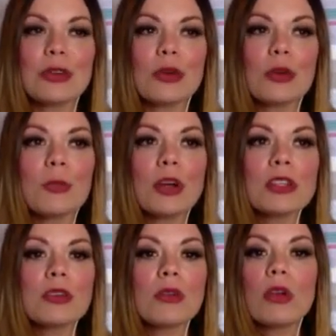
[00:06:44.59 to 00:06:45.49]
to
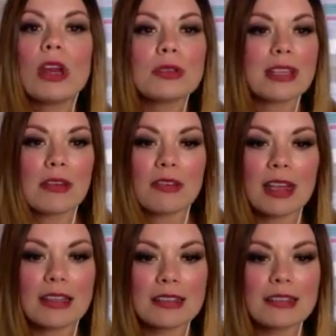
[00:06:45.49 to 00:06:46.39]
put all our
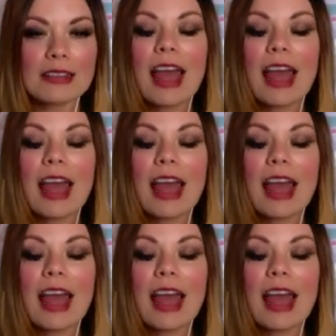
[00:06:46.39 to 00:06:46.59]
savings,